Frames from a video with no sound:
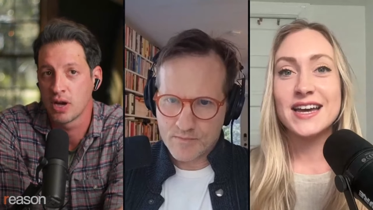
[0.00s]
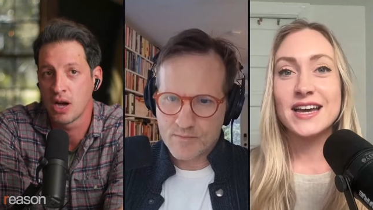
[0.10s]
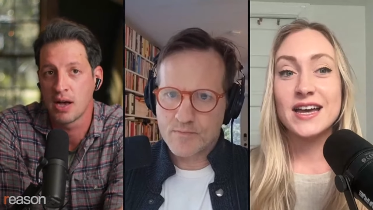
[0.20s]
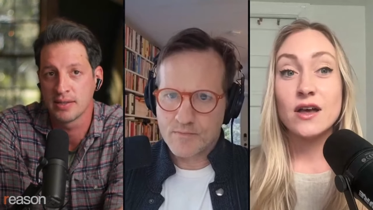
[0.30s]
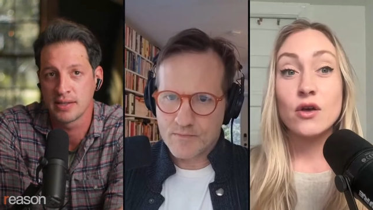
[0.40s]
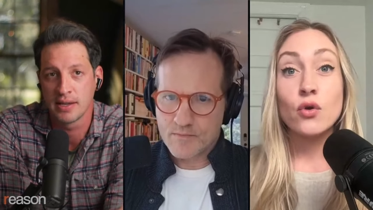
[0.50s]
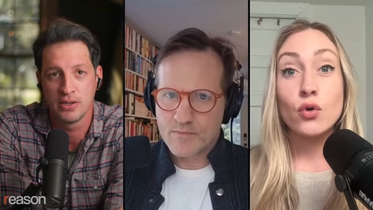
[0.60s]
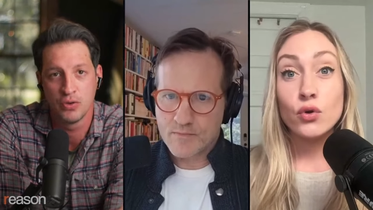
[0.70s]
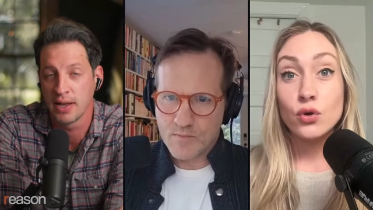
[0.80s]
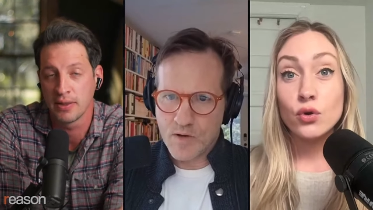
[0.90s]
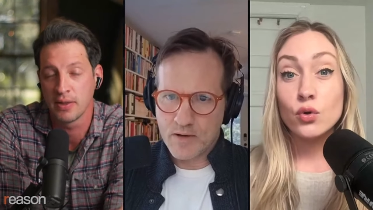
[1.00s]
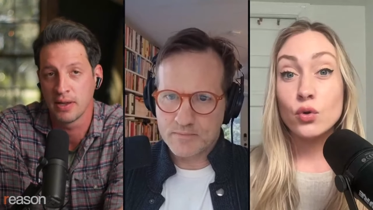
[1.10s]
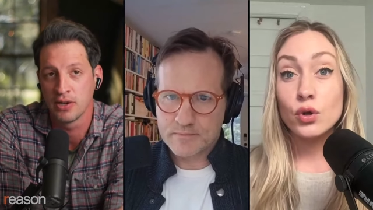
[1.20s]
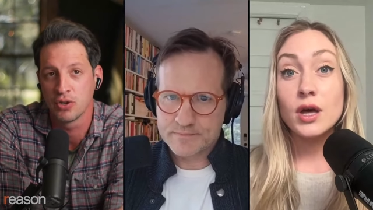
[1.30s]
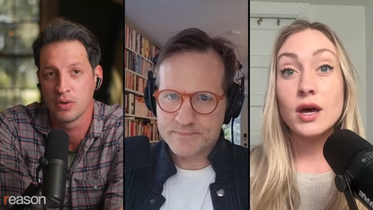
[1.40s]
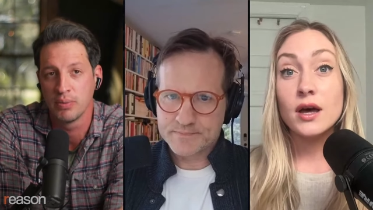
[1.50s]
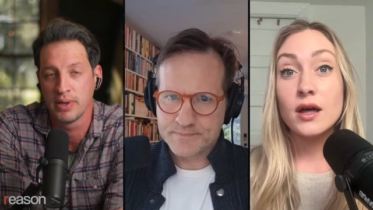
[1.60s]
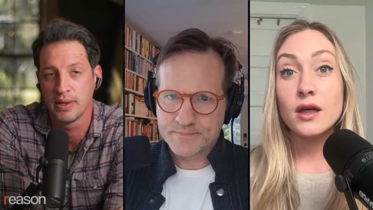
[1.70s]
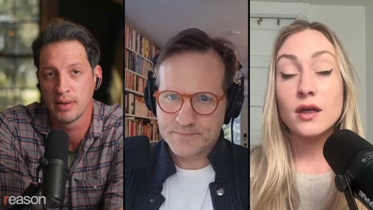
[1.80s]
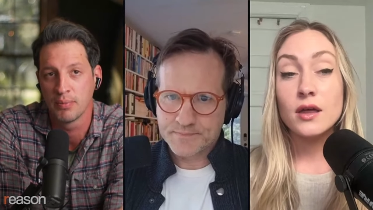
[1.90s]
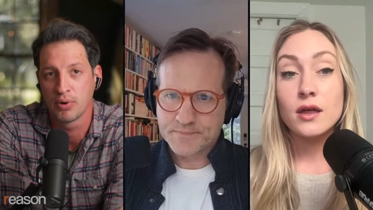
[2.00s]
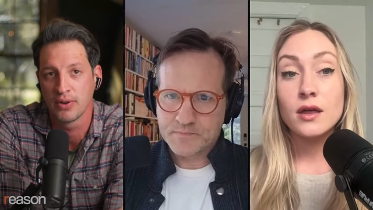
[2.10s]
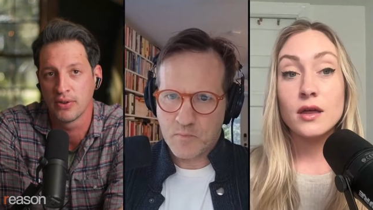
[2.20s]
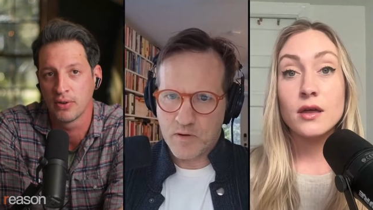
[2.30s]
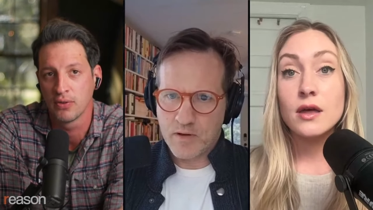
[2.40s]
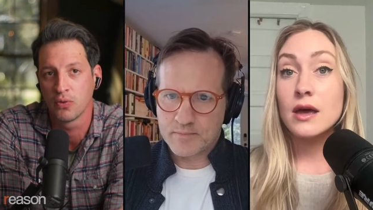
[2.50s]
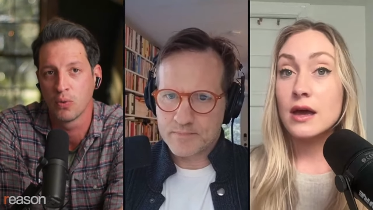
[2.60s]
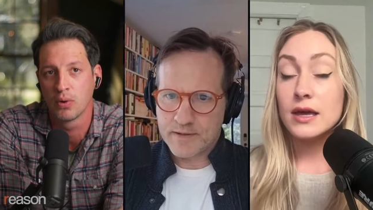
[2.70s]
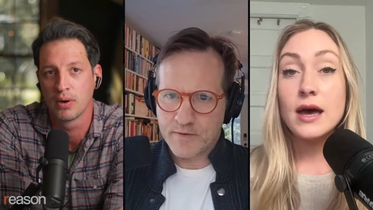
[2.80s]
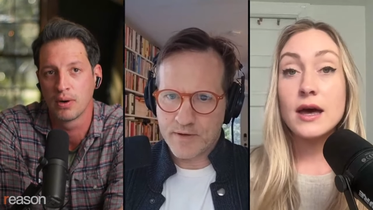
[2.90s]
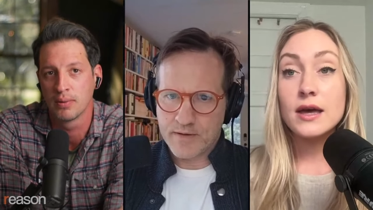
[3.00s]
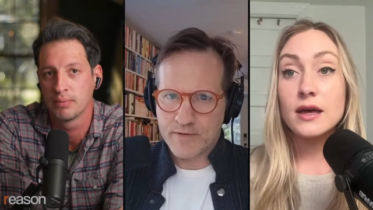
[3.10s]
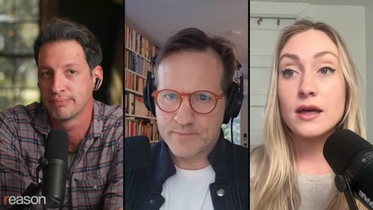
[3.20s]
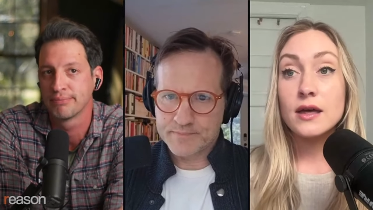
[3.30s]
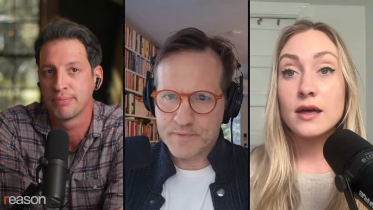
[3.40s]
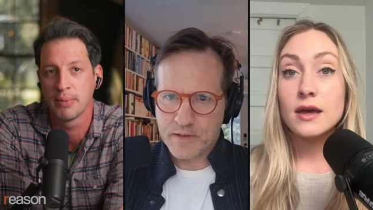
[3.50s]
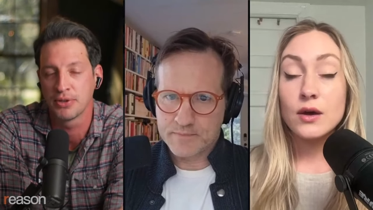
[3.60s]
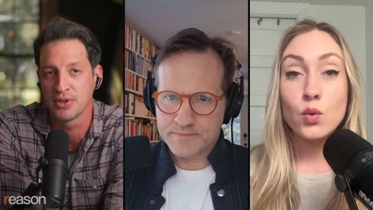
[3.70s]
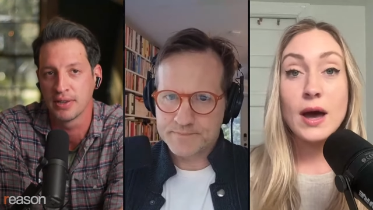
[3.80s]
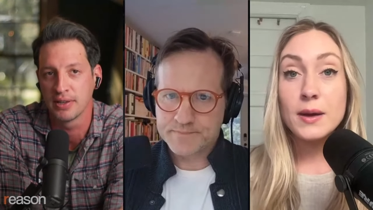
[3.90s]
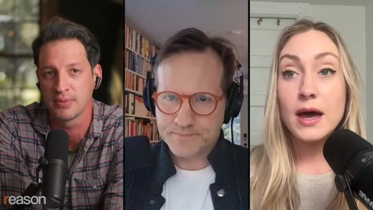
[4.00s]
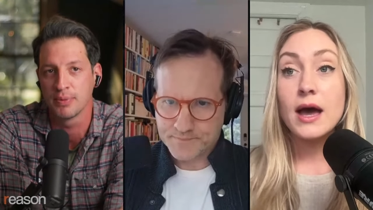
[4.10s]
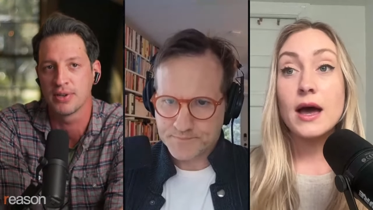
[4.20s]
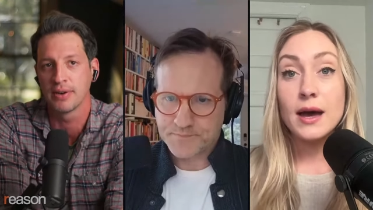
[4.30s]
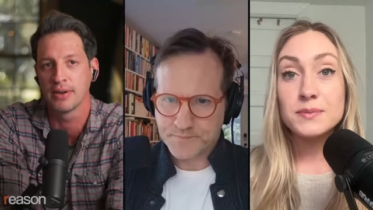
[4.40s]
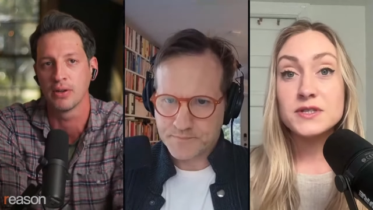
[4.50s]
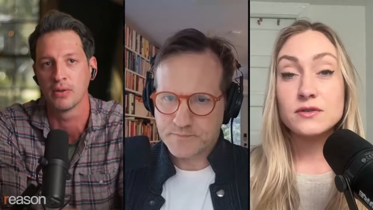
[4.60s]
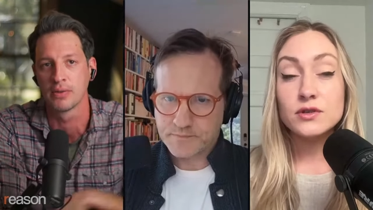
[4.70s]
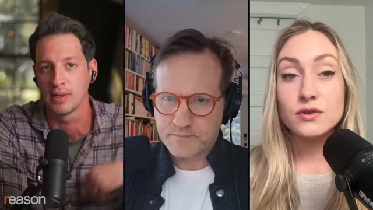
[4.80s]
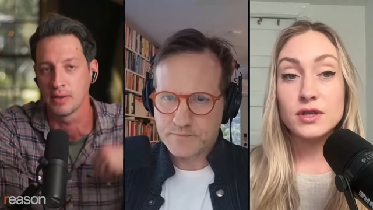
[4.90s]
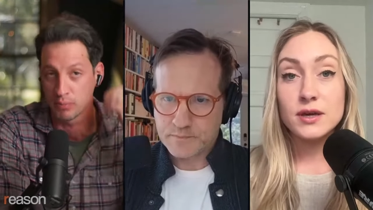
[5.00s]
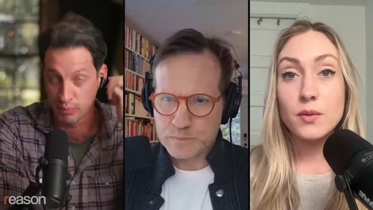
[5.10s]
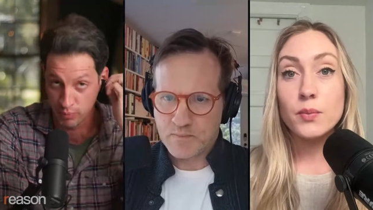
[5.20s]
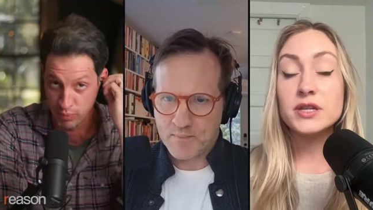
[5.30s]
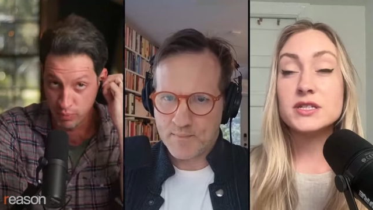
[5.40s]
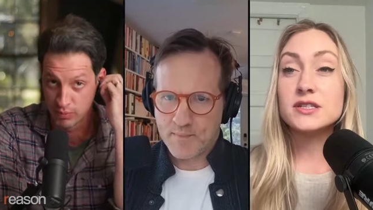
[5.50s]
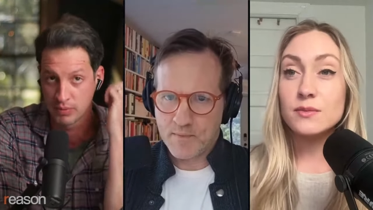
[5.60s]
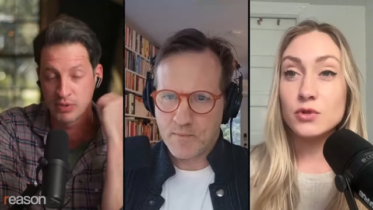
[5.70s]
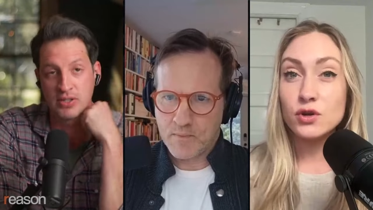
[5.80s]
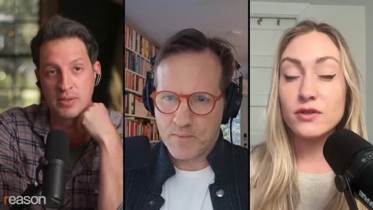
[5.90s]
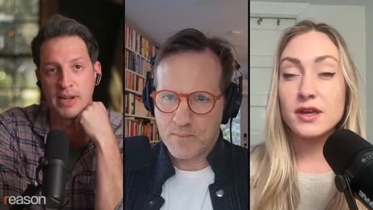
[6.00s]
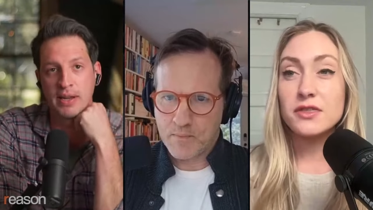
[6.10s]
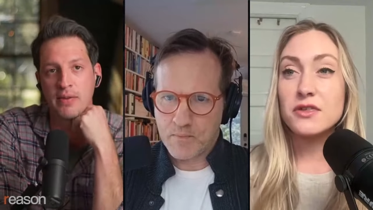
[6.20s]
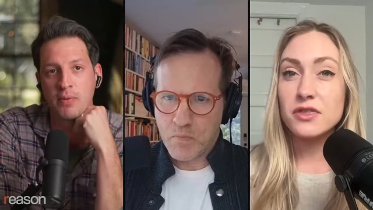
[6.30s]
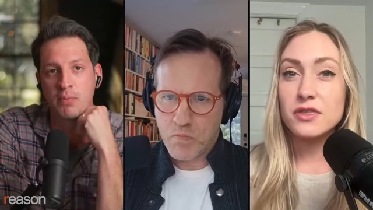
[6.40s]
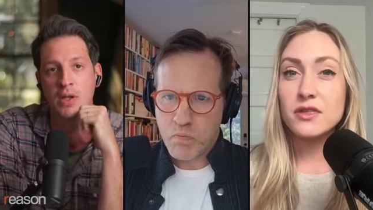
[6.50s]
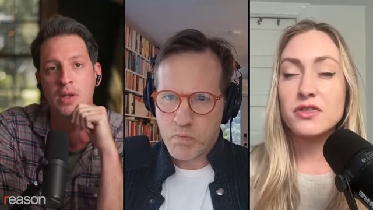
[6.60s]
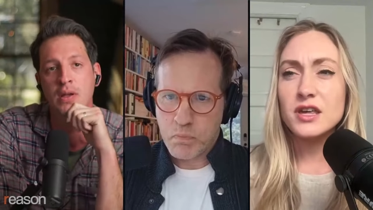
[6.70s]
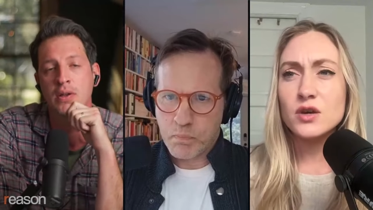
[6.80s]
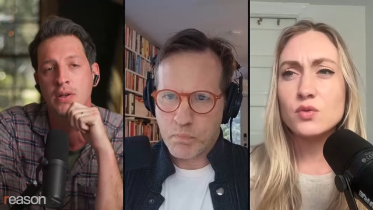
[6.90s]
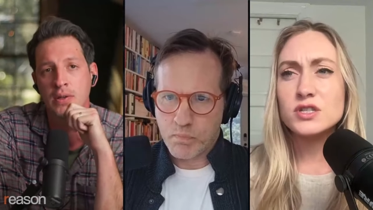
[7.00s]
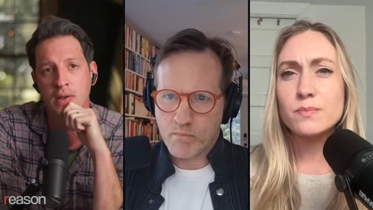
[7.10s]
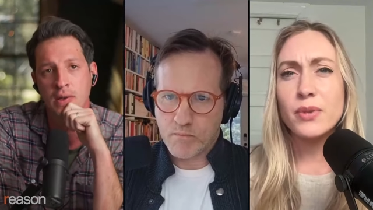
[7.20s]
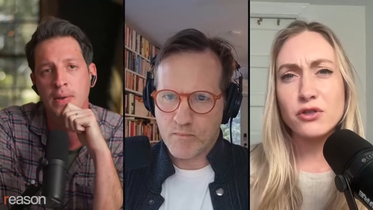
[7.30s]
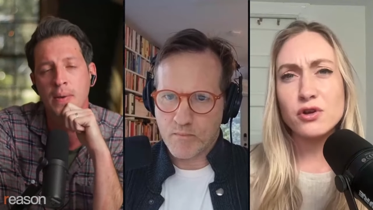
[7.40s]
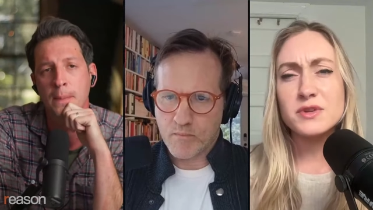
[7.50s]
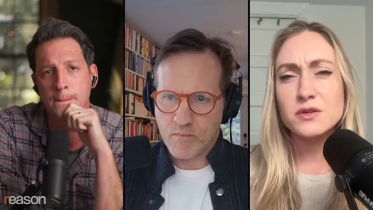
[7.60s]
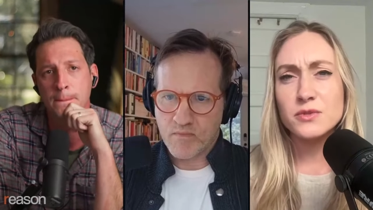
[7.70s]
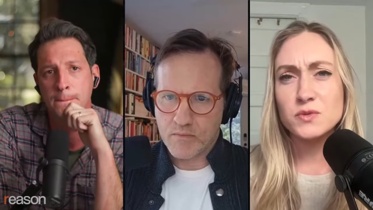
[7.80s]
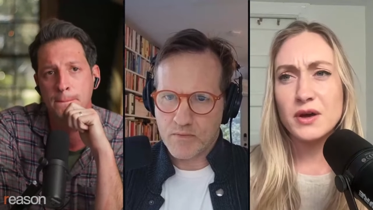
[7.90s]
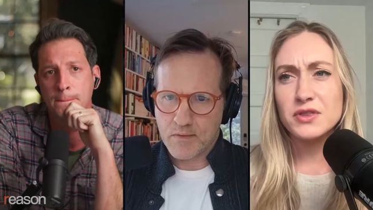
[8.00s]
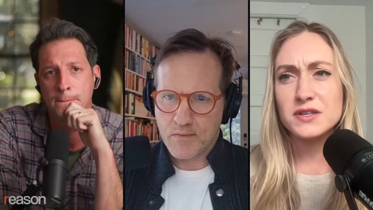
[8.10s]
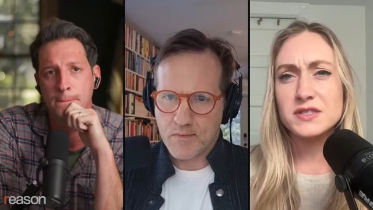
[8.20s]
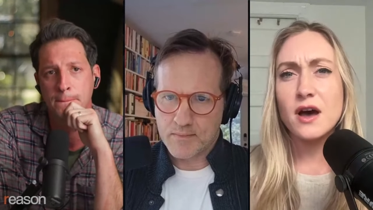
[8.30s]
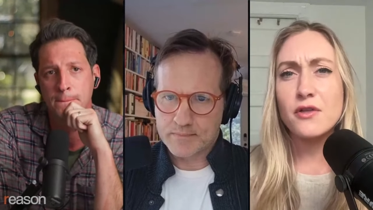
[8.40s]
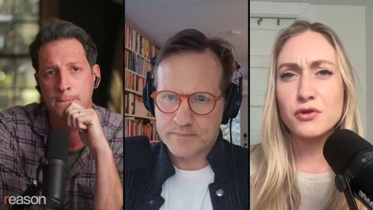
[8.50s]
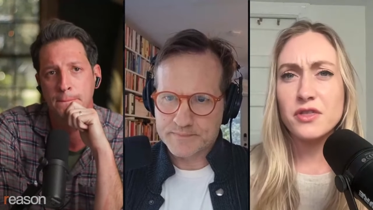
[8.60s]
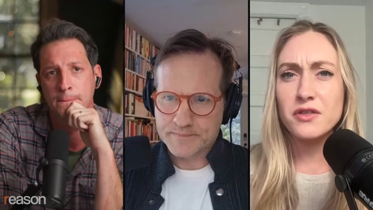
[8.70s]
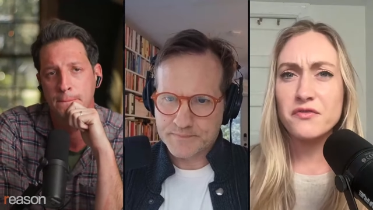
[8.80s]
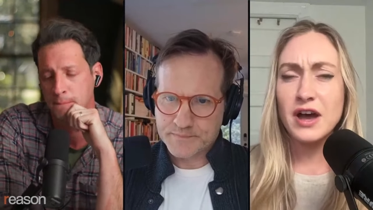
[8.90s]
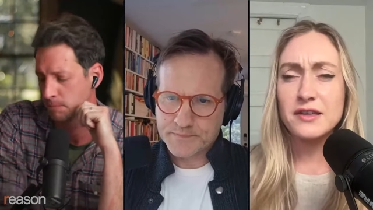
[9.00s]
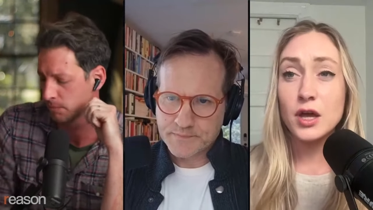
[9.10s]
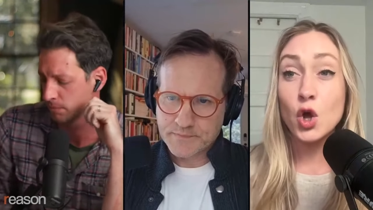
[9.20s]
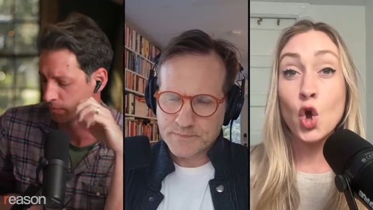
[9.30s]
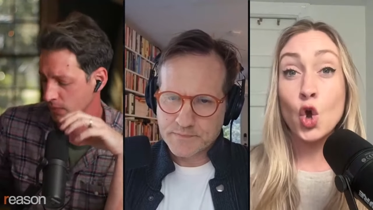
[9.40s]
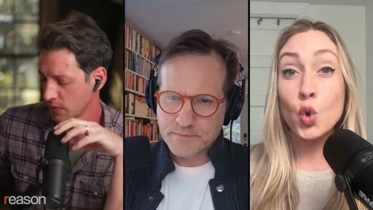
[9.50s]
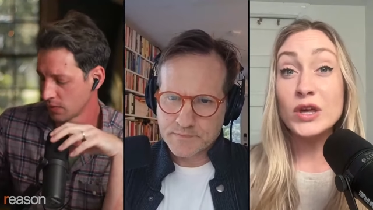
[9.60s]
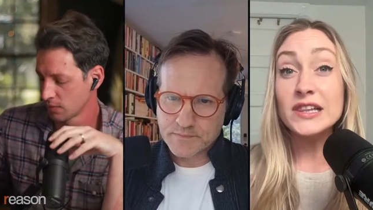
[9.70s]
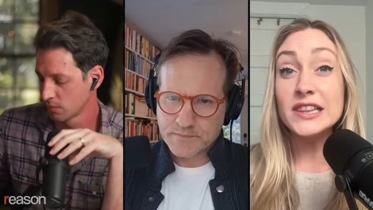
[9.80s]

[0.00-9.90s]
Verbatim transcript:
Speaker 1: cause. I do not yeah. think he should yeah. be imprisoned for publishing this material. A-
Speaker 2: absolutely, but to some degree, like the, the thing that was bothering me so much about this, other than the fact that we